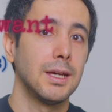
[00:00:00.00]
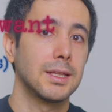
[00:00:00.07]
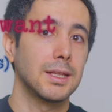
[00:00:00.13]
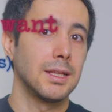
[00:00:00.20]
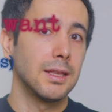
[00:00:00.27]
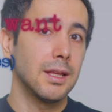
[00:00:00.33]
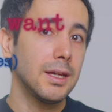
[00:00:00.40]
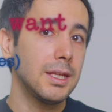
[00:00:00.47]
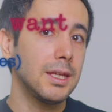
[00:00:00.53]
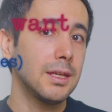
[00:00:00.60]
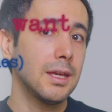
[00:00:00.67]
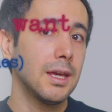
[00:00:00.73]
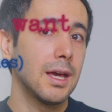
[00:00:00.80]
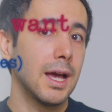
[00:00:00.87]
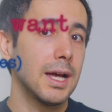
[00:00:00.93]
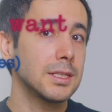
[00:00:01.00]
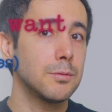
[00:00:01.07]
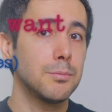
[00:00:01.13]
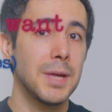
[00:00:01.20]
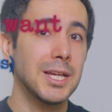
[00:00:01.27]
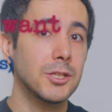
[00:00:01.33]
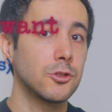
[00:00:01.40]
The lighting has to
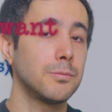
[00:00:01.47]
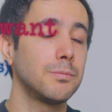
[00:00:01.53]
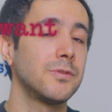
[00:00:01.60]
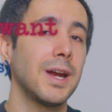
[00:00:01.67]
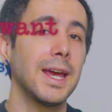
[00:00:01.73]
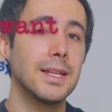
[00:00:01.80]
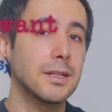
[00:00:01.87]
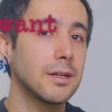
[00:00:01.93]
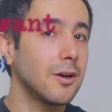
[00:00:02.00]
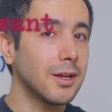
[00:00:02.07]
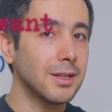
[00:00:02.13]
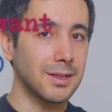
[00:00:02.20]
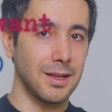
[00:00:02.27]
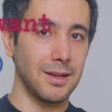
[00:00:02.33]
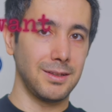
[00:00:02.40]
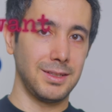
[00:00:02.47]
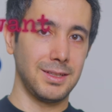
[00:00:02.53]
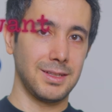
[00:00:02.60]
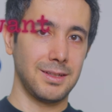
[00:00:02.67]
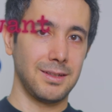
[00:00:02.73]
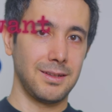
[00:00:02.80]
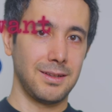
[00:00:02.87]
match your brand
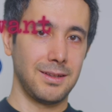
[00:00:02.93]
guidelines.